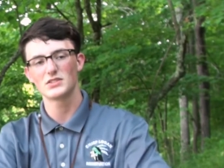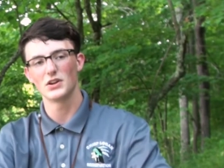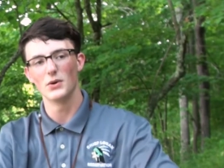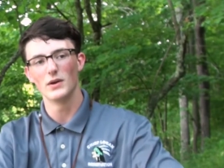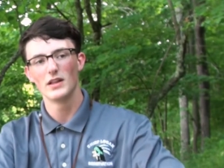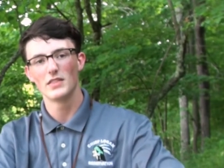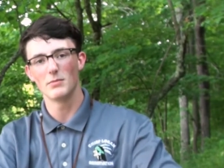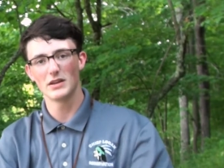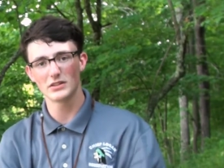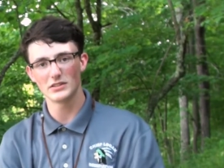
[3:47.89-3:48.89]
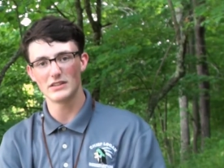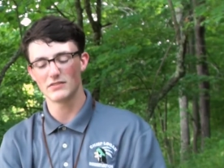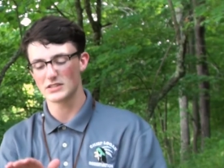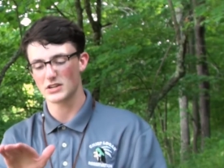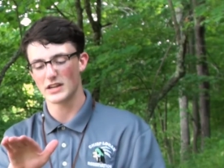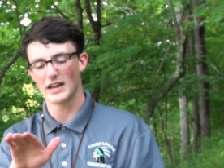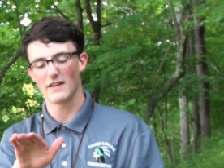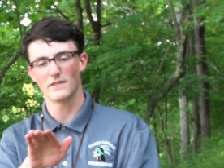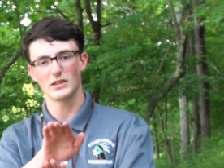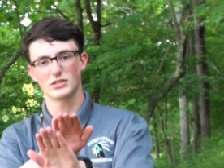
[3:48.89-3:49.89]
So the middle leaf is going to have a